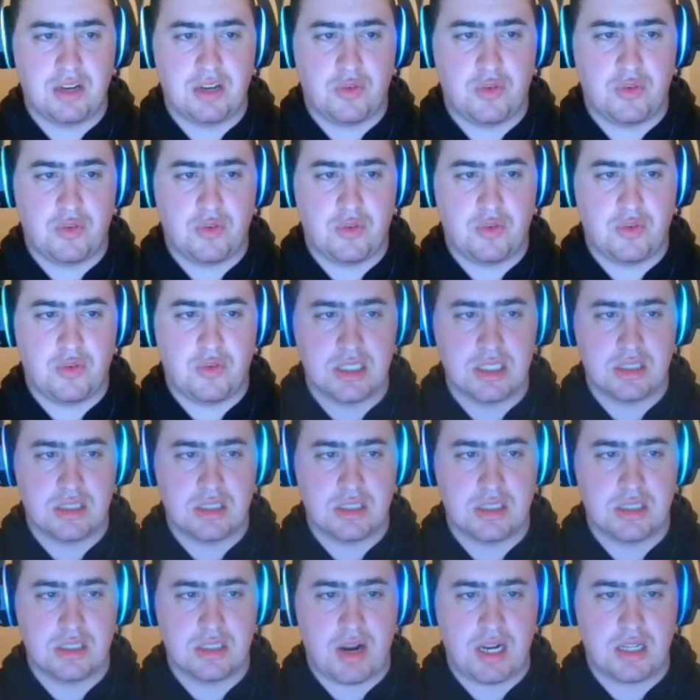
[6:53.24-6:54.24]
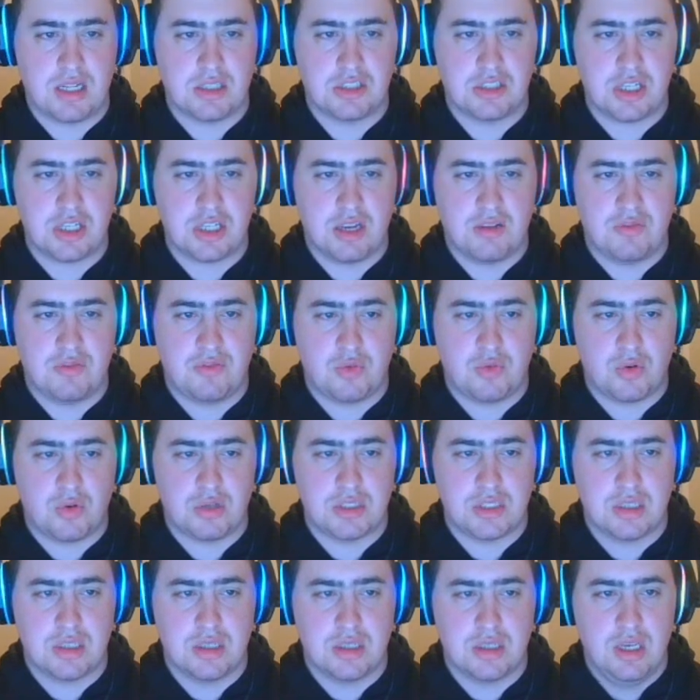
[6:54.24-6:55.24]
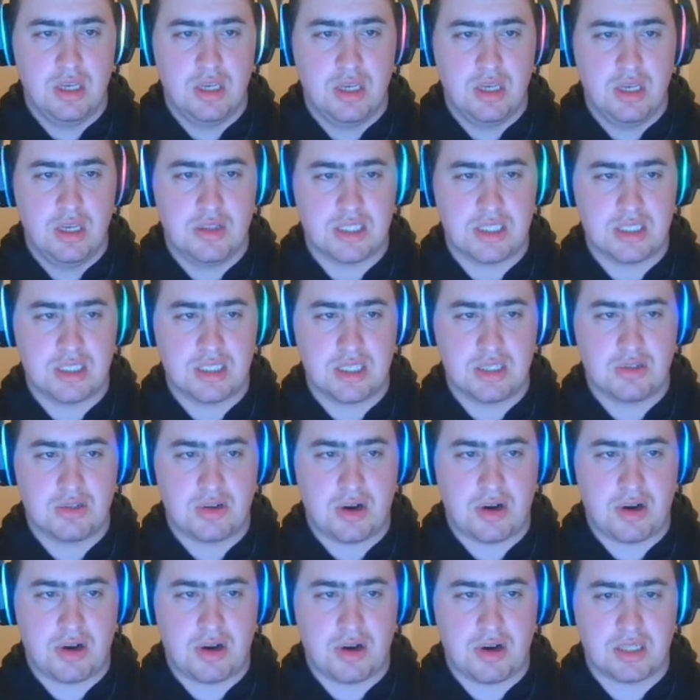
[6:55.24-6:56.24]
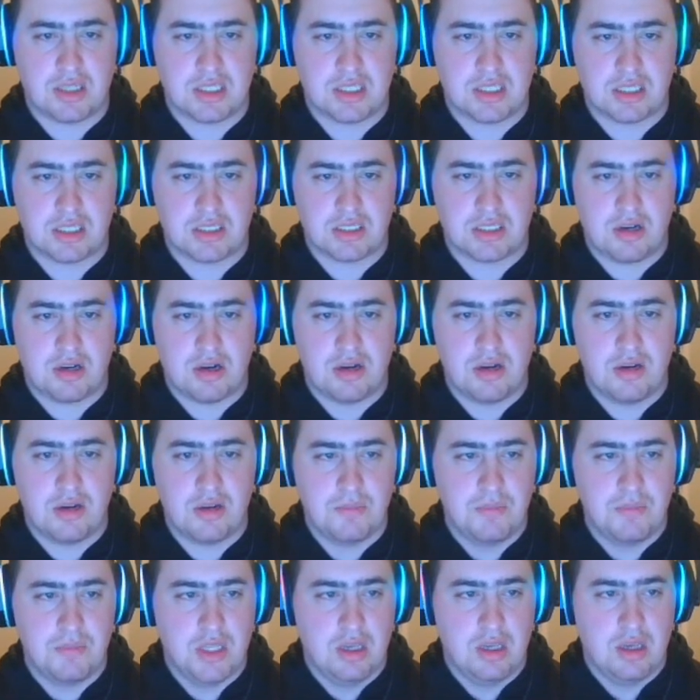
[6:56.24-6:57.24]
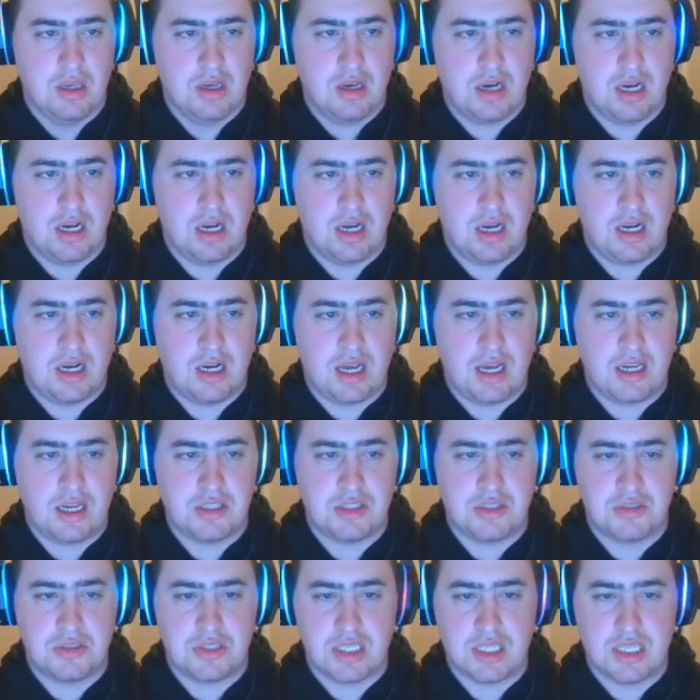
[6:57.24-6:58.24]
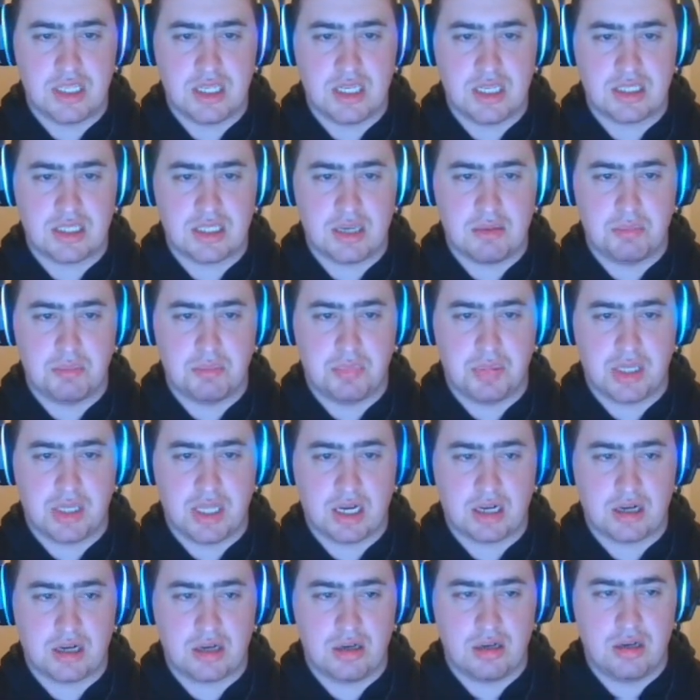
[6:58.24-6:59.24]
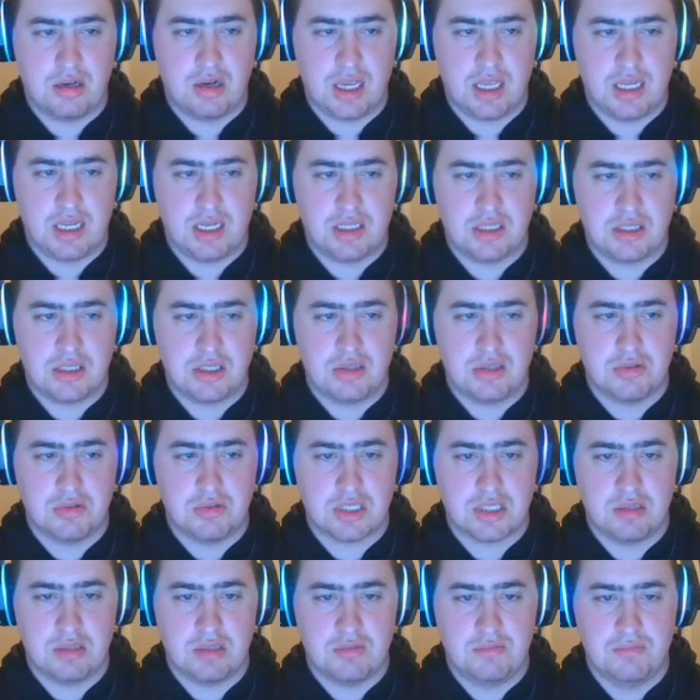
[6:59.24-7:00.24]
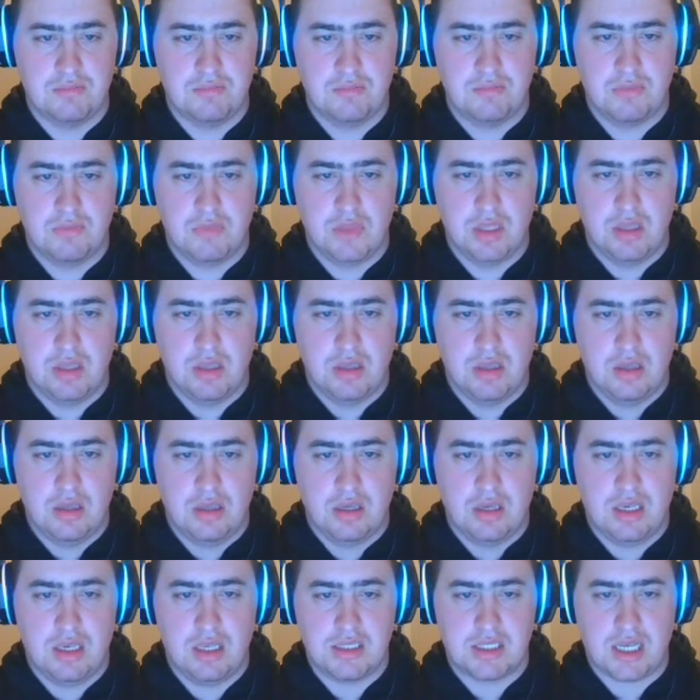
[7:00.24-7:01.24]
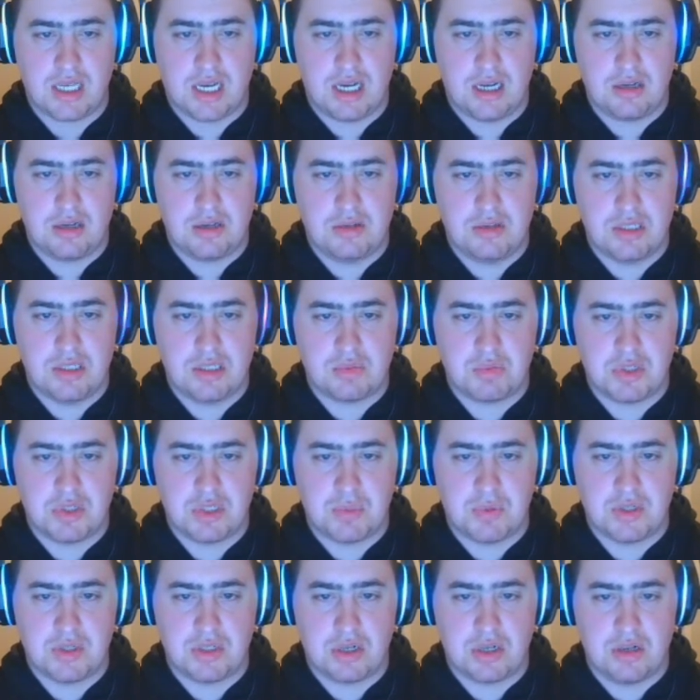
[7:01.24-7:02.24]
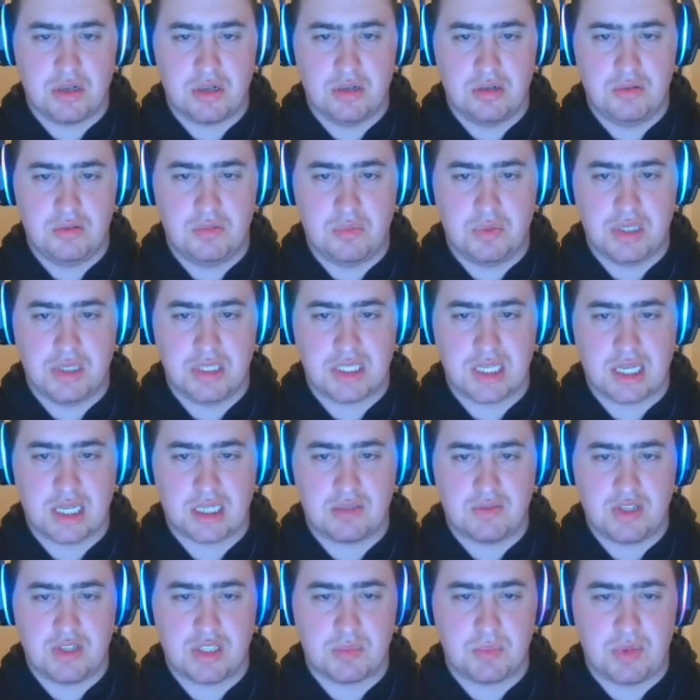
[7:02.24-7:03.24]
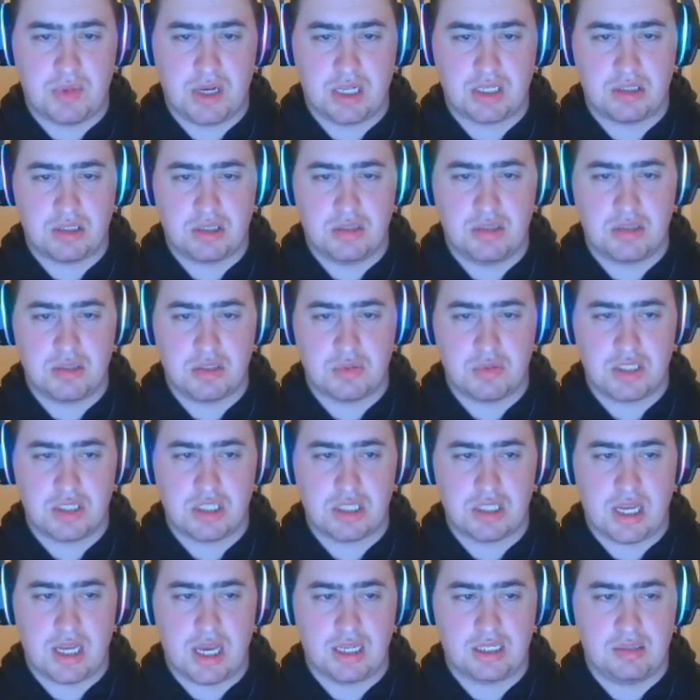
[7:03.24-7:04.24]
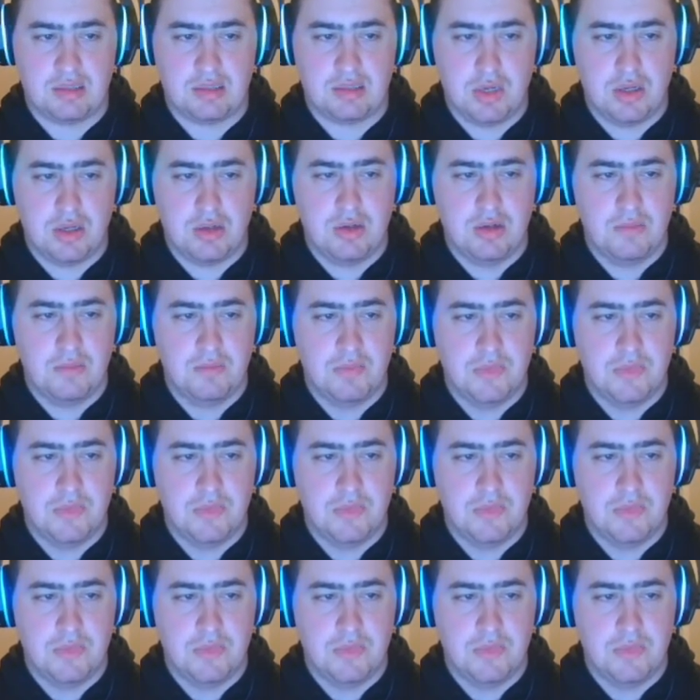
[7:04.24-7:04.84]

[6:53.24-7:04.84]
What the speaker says: Force. This is the Raditz Giant Force. This is a draft box 6 card. As you see, it's a blocker and it's a unison. His auto is once per turn. When this activates blocker, switch it to active mode.